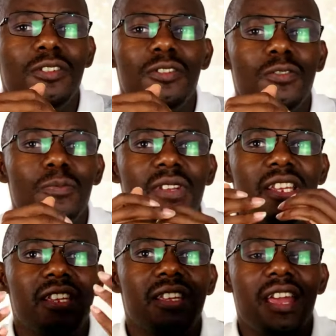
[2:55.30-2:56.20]
You'll
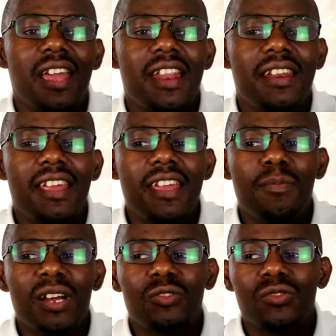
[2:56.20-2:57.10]
be a
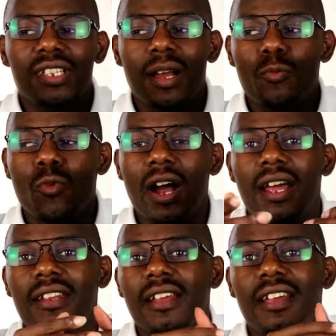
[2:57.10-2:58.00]
neighbor to
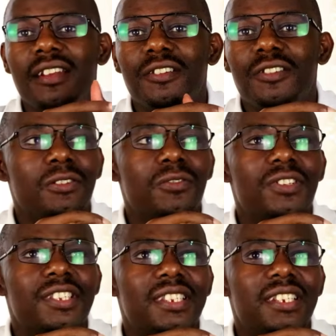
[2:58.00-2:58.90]
someone and
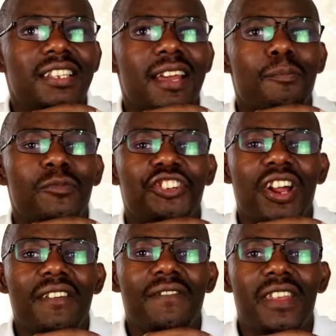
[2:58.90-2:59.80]
you'll see them
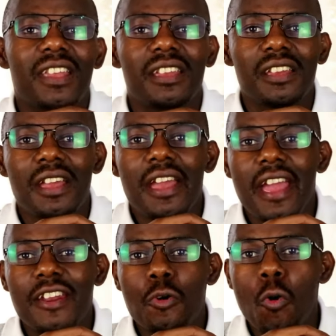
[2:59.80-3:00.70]
driving
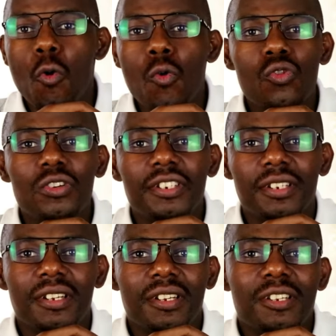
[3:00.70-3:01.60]
an old
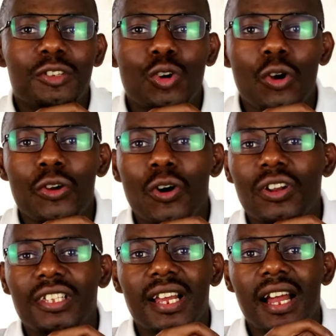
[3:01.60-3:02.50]

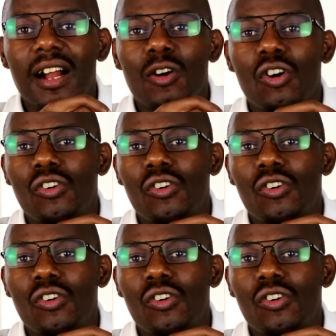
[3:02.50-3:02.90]
Toyota